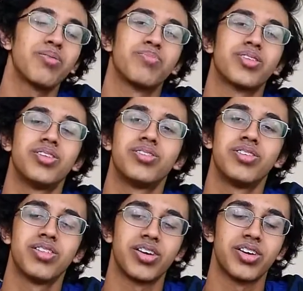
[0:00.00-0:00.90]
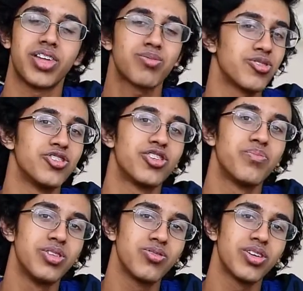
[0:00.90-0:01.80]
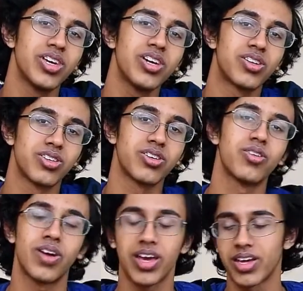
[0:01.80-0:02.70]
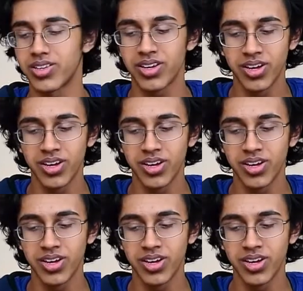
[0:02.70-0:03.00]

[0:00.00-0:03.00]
because like that's what you should have been doing eons ago, and